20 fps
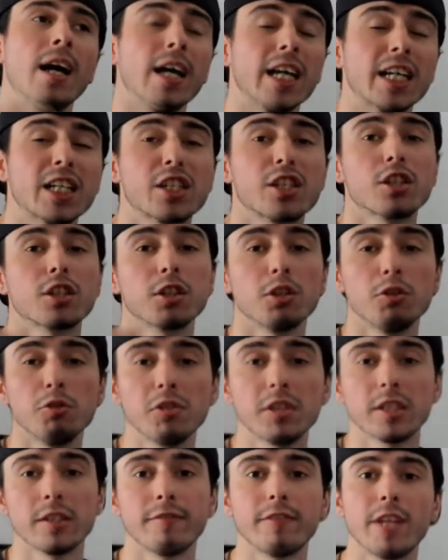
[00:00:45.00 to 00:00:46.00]

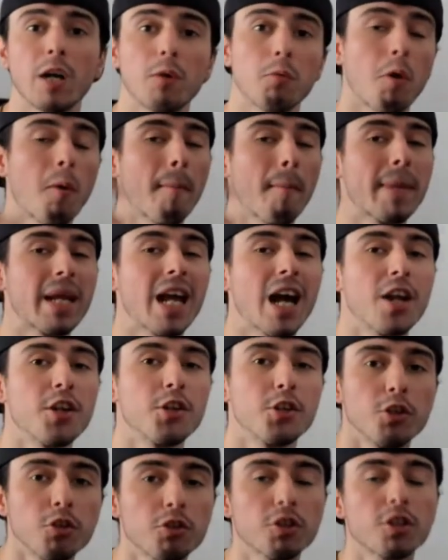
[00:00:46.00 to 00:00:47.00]
exclusive that won't be on
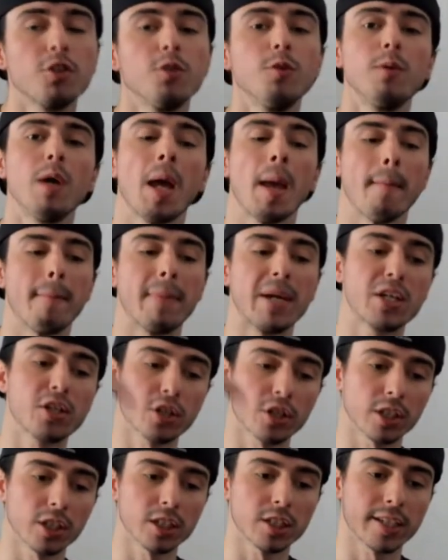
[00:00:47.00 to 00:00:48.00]
YouTube, be
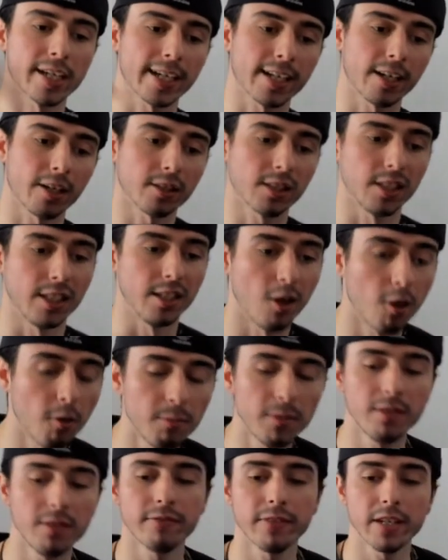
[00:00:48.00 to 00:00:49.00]
sure to check out the
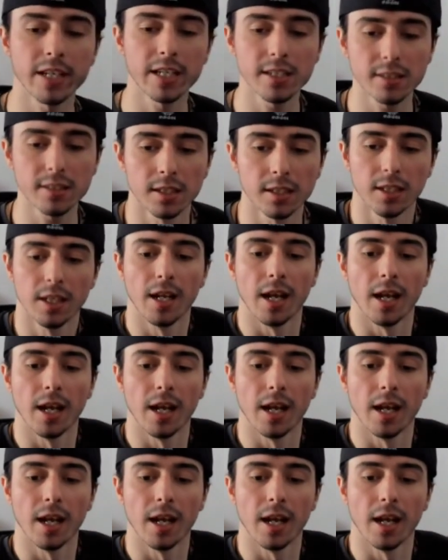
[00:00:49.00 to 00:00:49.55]
OnlyFans.